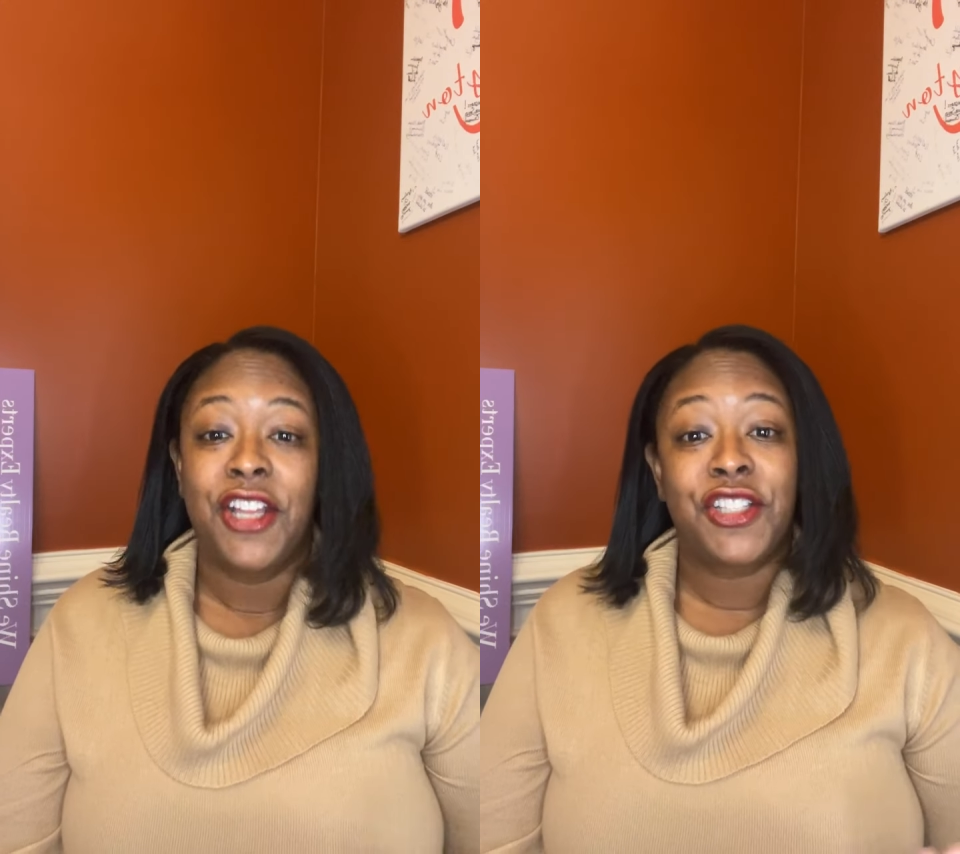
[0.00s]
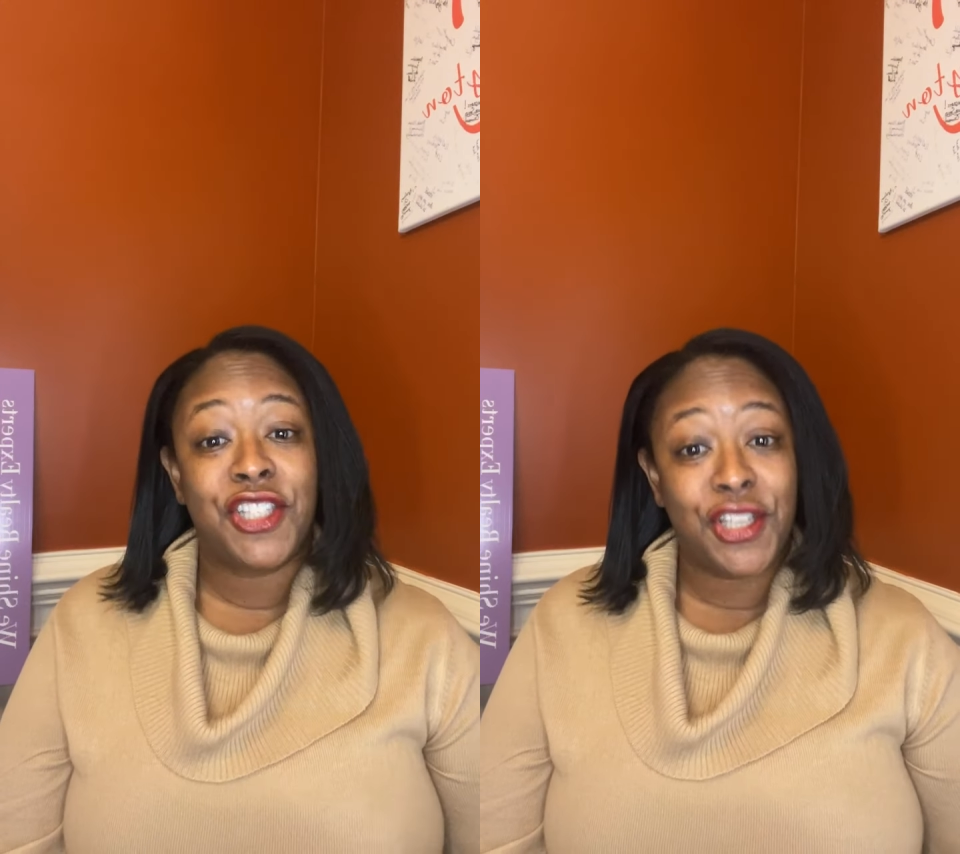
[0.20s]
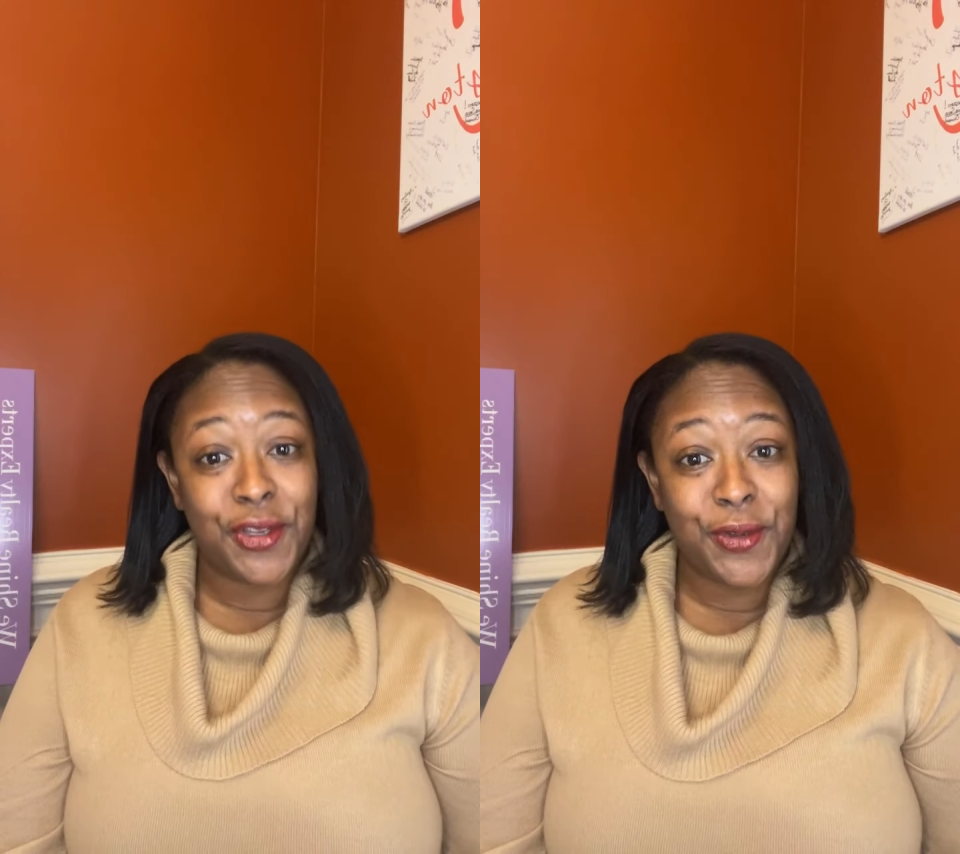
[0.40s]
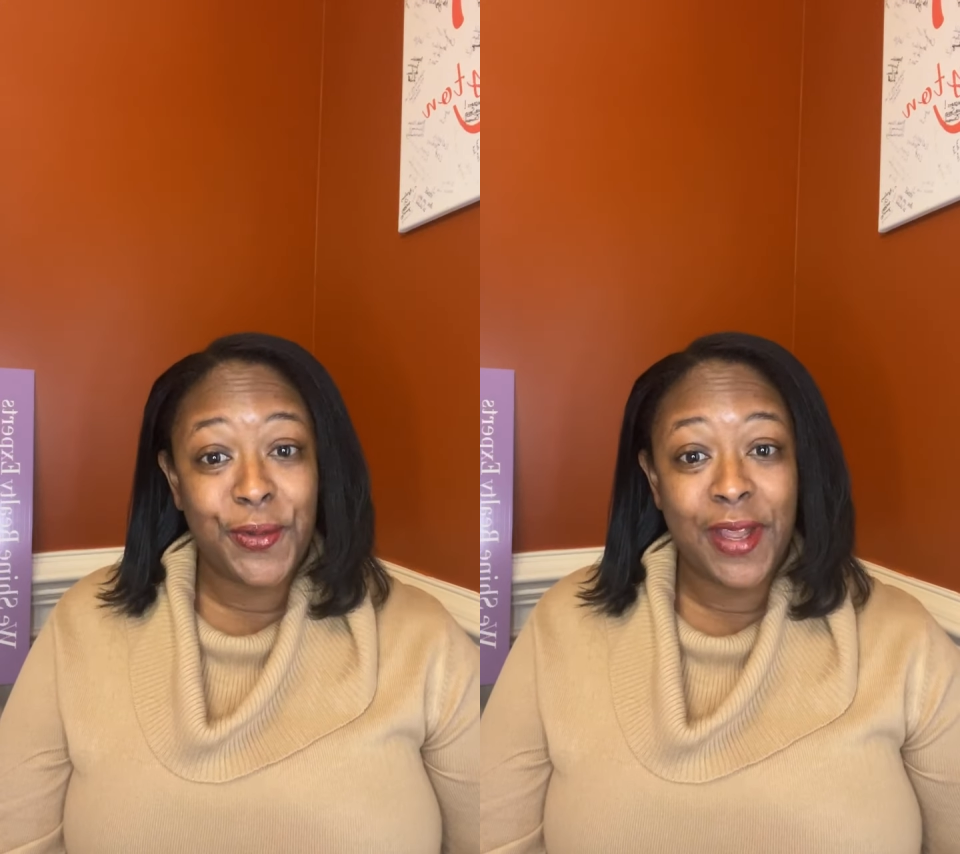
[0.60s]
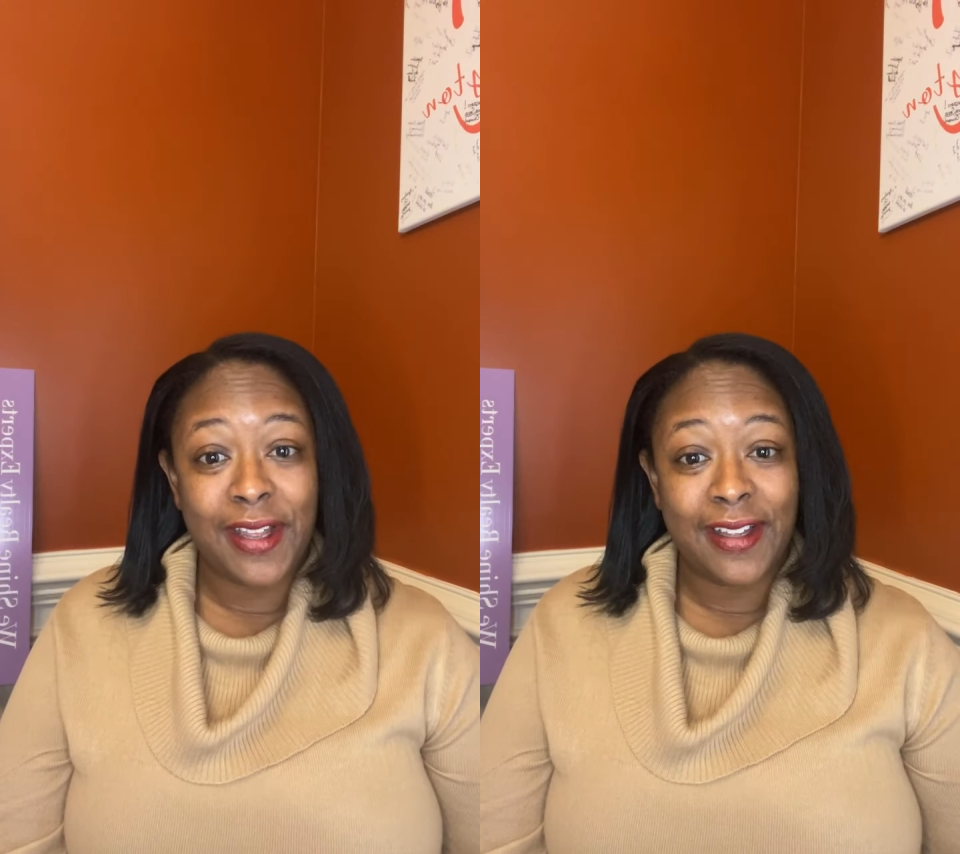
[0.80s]

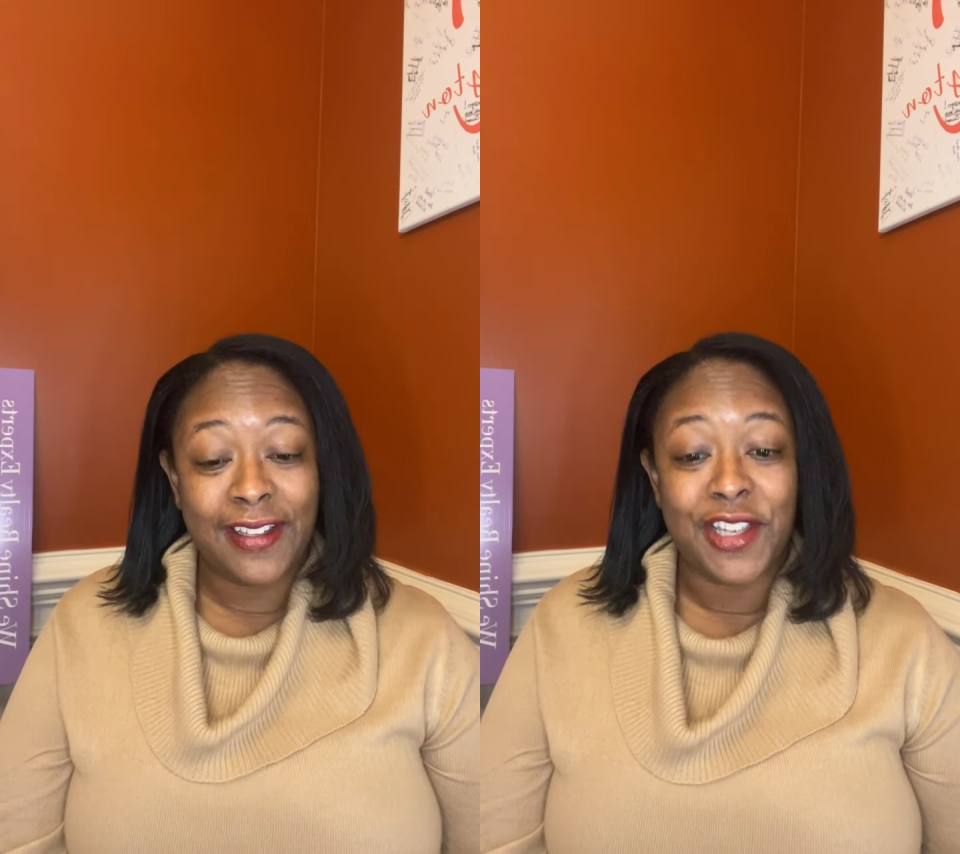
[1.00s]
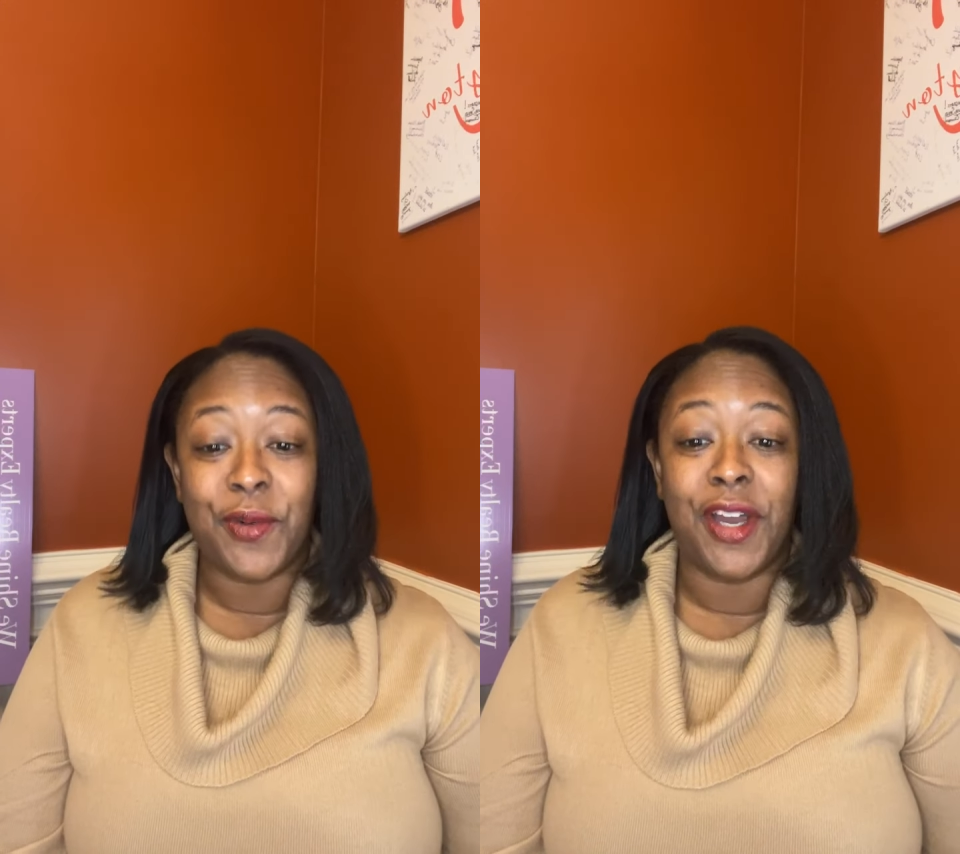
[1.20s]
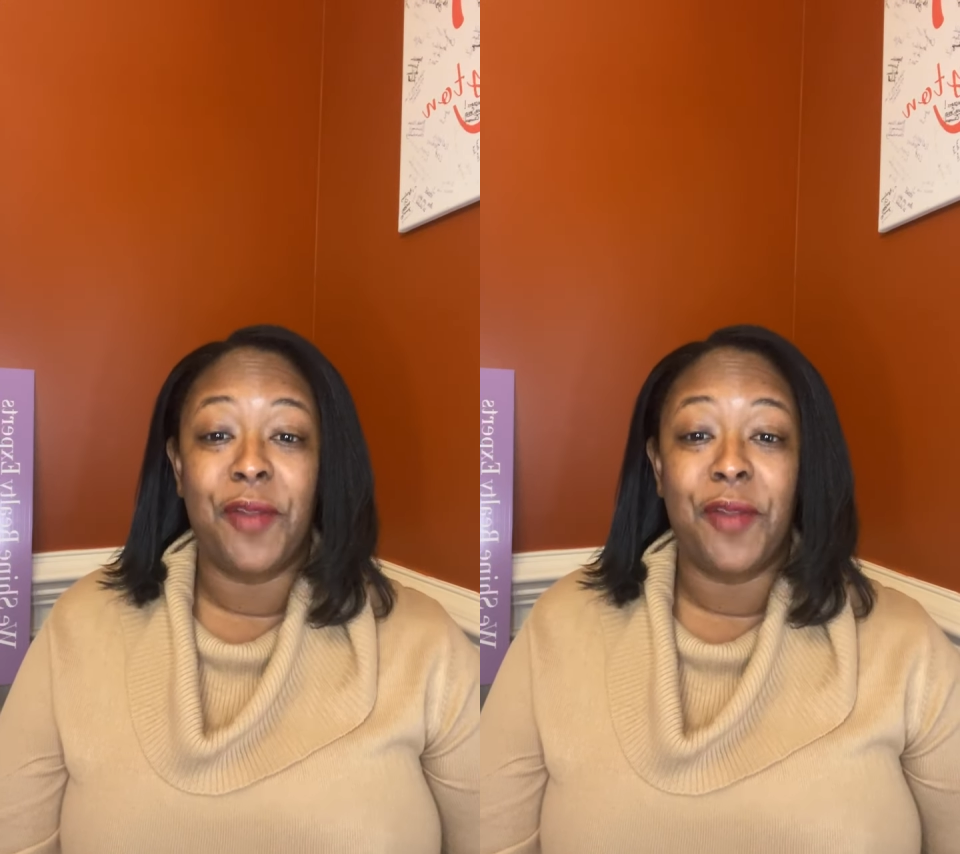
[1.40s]
2, you want